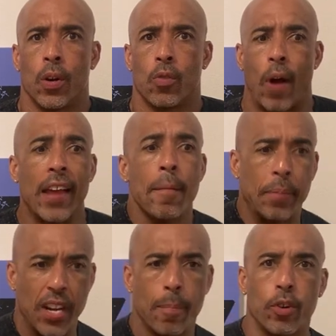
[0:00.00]
right?
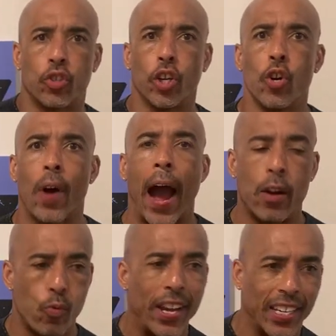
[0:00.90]
But number two, I
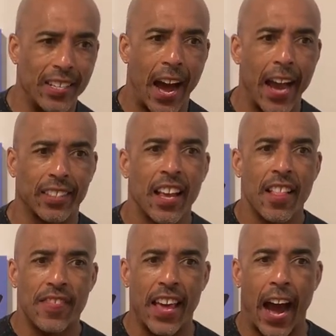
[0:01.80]
recognize
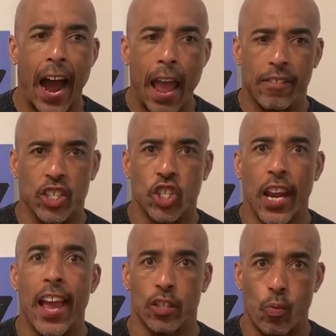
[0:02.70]
that I have a
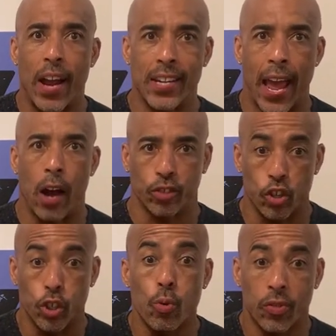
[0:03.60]
chance right now to
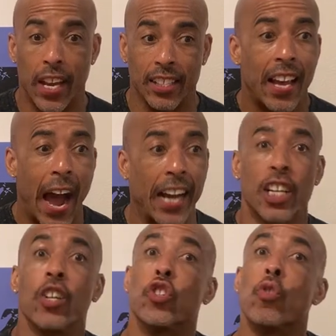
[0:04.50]
do things I
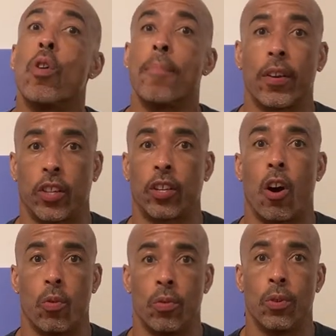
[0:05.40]
couldn't do a month
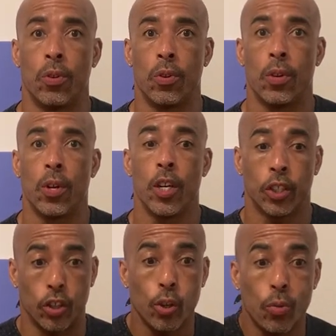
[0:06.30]
ago,
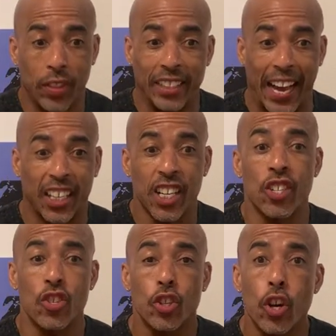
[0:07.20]
to do things I
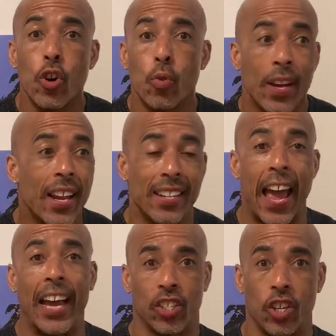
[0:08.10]
couldn't do
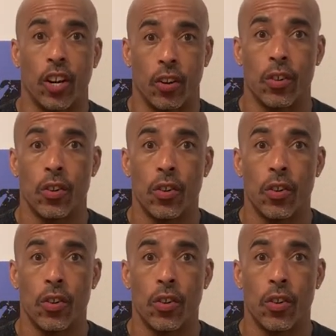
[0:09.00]
last year,